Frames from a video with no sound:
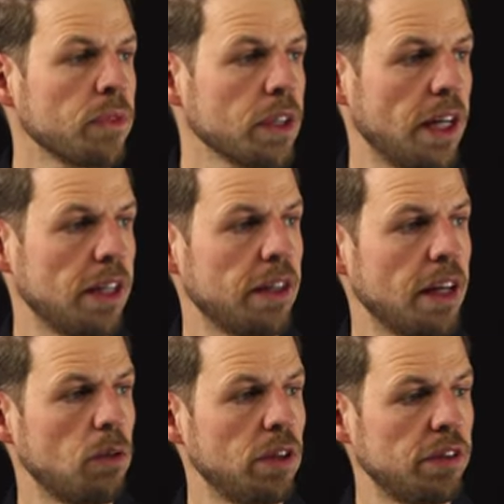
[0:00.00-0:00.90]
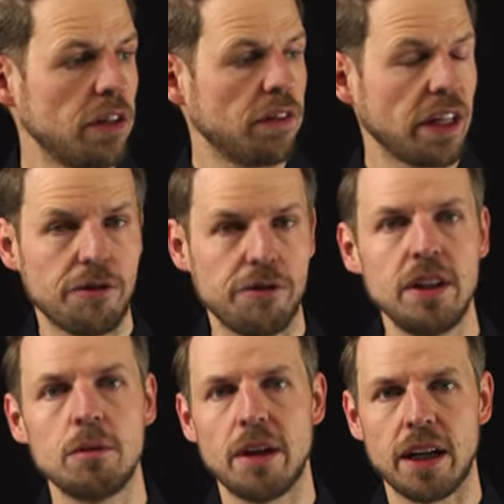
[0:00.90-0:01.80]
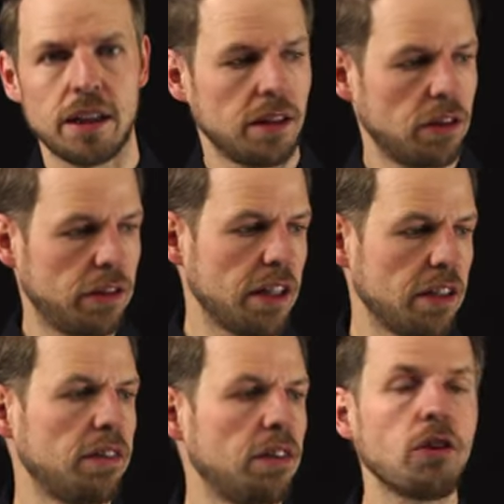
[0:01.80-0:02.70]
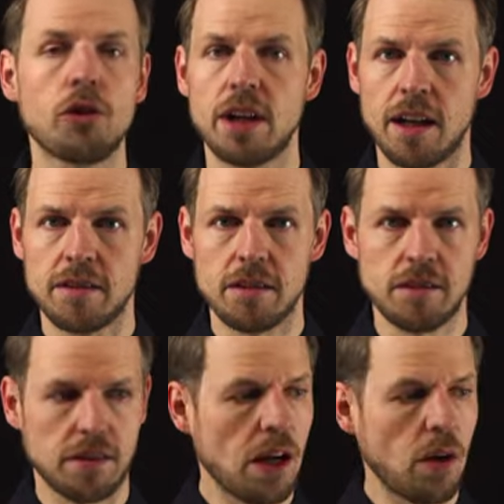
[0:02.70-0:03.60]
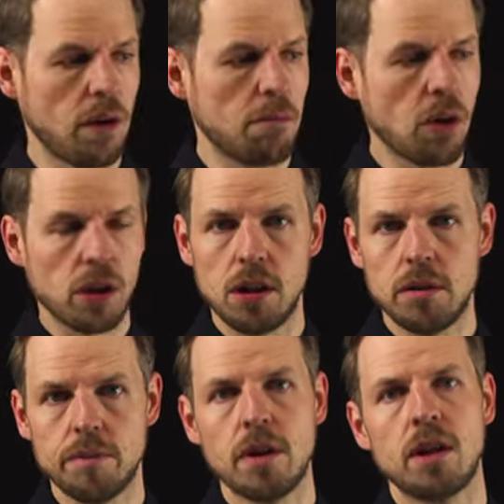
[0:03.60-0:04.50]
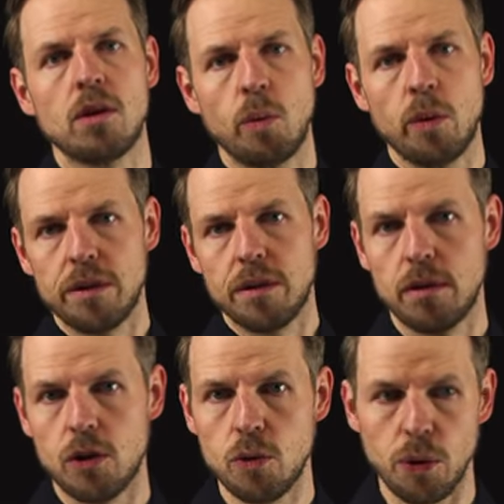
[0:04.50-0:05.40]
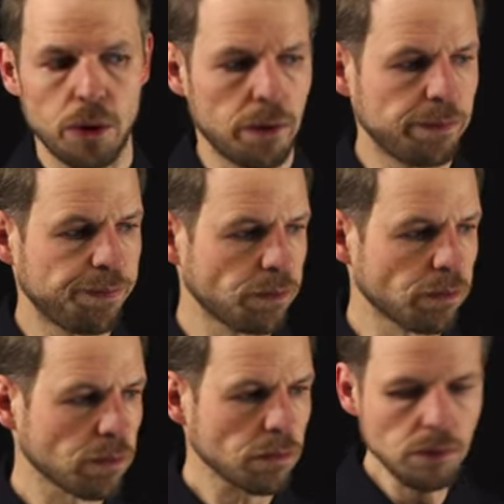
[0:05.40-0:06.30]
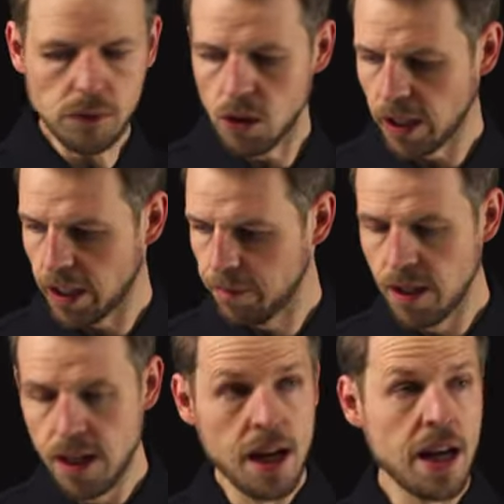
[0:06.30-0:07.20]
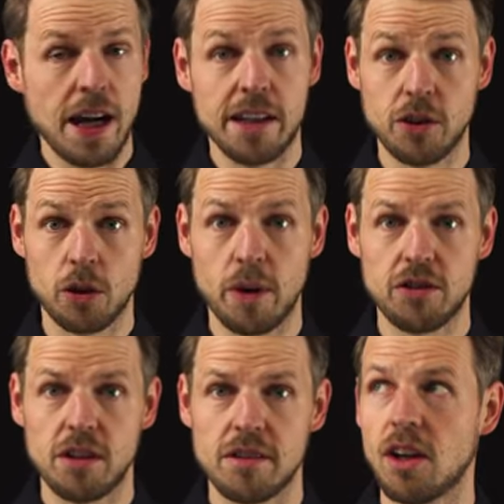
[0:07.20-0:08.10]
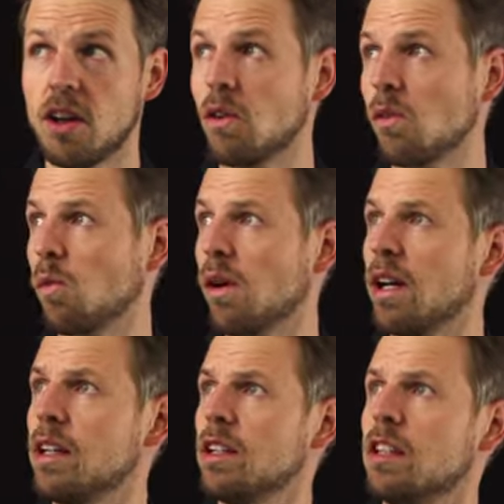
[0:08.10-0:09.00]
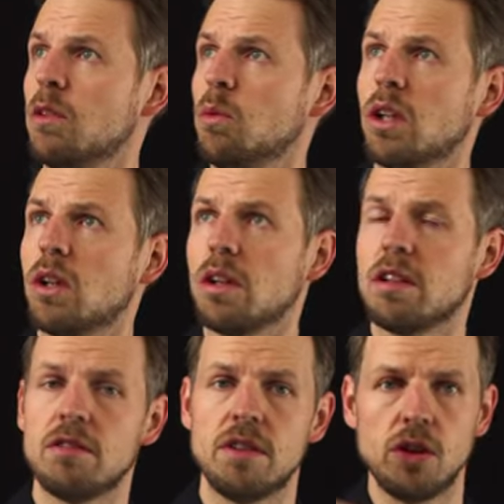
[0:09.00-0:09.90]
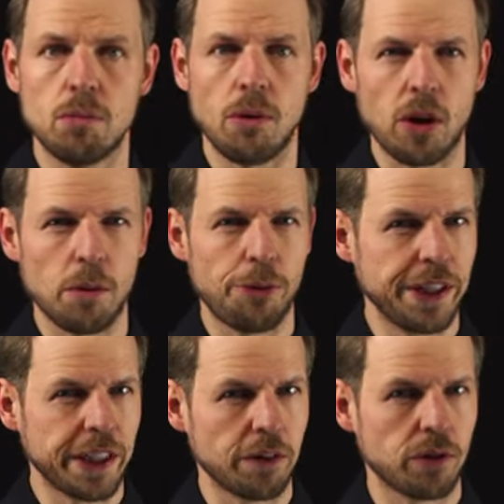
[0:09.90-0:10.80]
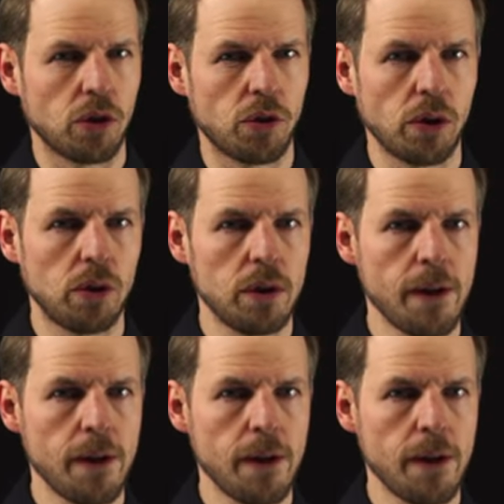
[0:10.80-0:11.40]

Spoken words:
and then receiving a feedback that synchronizes our model with the truth. Okay, and so the question is now, why did we call this video model predictive control?